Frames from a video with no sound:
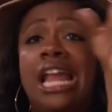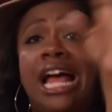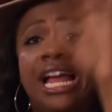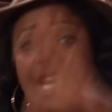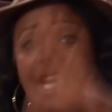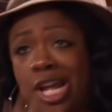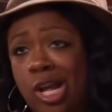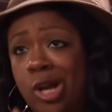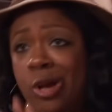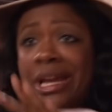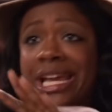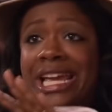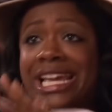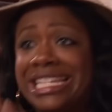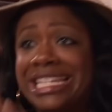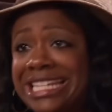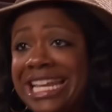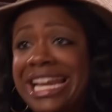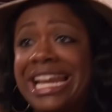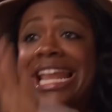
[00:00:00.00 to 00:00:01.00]
All I know
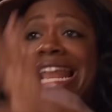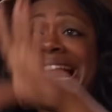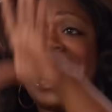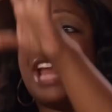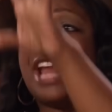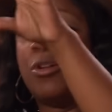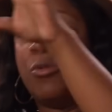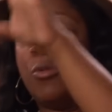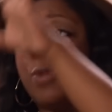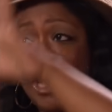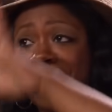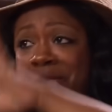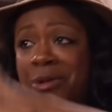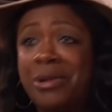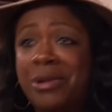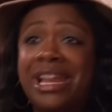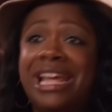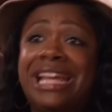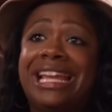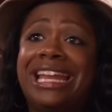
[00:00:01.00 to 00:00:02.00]
is that a lot of
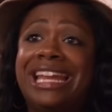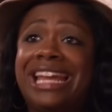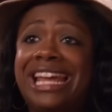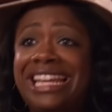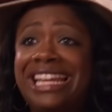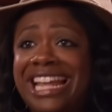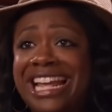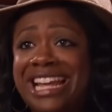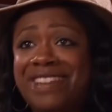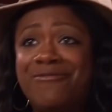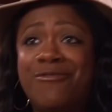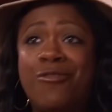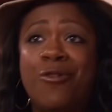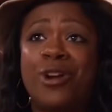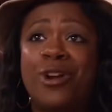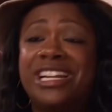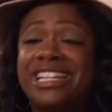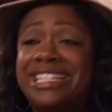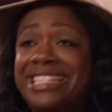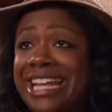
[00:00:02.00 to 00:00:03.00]
women, when they get in their
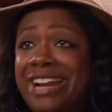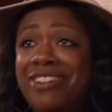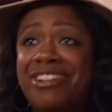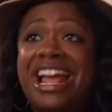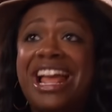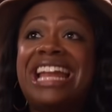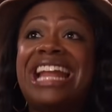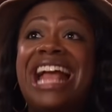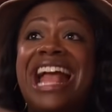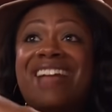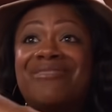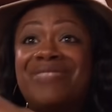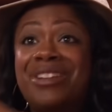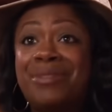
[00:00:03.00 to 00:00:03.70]
late 40s, they're not